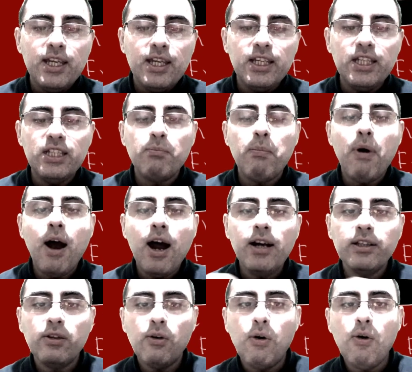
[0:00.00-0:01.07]
is
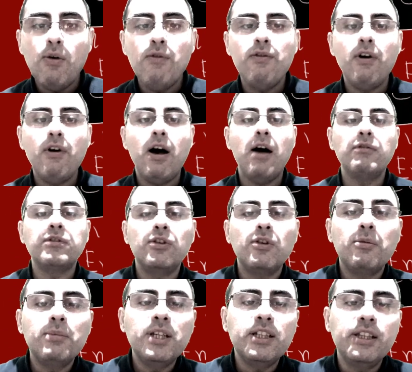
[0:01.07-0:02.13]
part of
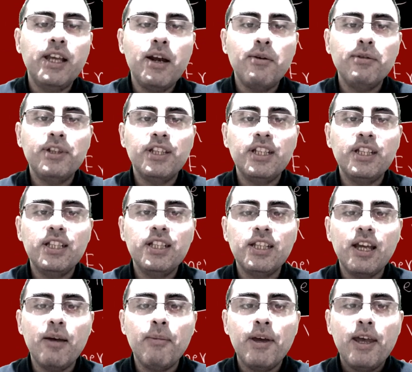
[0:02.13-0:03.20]
autonomic nervous
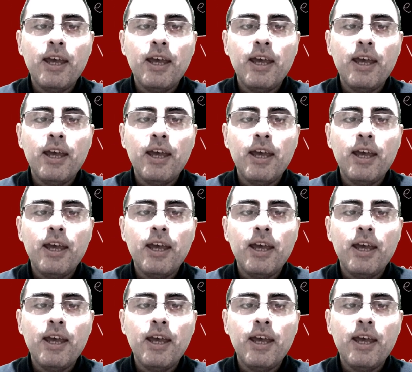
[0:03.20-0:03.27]
system.